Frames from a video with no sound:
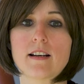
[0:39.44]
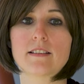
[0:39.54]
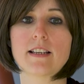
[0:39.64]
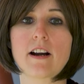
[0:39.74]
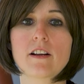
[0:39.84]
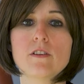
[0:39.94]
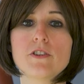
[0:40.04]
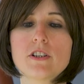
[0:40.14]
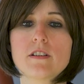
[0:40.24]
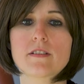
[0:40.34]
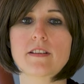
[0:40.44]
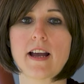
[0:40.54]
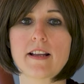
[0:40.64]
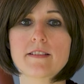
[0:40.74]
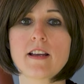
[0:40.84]
the archaeological
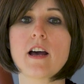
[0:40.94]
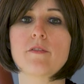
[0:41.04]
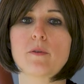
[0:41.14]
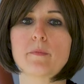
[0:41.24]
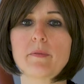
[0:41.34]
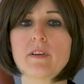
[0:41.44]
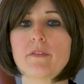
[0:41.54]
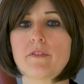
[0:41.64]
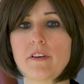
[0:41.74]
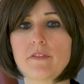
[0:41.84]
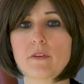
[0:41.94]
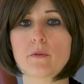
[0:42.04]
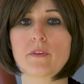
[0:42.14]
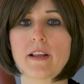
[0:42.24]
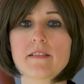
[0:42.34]
sites from roughly 5th to
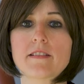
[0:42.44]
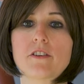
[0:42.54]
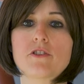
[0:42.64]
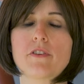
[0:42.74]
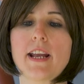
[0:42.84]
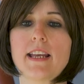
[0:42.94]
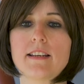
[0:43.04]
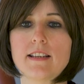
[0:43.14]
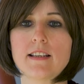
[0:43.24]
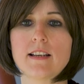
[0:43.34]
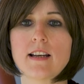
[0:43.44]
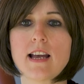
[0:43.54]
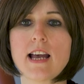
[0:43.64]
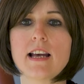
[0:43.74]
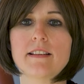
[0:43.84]
10th century AD.
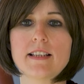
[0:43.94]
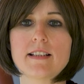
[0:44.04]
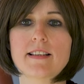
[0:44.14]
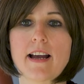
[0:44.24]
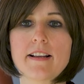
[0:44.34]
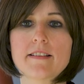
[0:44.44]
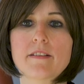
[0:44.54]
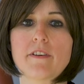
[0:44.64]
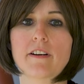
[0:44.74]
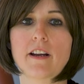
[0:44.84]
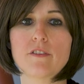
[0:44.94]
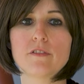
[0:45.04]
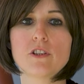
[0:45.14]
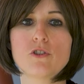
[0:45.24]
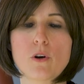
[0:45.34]
These sites were
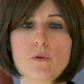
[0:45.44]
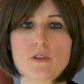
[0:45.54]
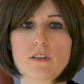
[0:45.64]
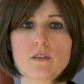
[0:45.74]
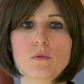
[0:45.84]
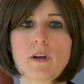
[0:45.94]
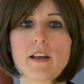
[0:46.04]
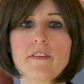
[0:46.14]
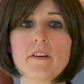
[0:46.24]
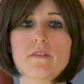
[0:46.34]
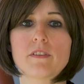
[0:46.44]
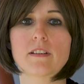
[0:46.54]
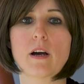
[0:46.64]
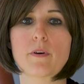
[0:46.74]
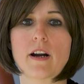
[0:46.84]
carefully chosen together with
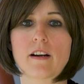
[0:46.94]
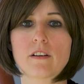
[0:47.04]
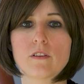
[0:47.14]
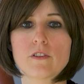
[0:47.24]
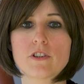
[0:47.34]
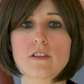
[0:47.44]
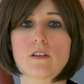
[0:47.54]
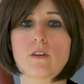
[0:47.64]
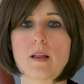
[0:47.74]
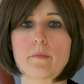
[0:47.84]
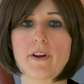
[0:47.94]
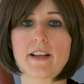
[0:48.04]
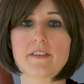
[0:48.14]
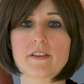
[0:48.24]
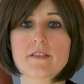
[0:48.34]
our archaeological
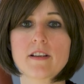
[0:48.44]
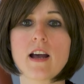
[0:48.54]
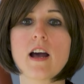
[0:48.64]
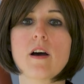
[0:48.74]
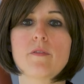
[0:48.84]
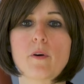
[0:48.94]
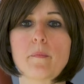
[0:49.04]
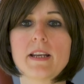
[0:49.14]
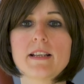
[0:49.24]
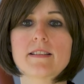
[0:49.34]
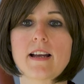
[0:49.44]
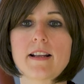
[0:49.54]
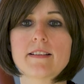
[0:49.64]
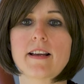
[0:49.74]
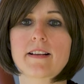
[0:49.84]
collaborators from many
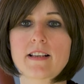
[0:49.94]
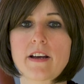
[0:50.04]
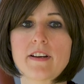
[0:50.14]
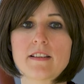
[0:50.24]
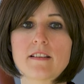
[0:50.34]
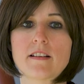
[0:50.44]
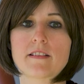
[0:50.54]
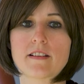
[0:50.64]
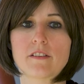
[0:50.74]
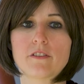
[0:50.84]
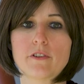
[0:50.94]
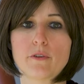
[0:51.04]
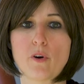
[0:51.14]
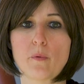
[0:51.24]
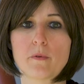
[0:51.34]
sites excavated in Central
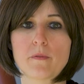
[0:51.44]
Europe.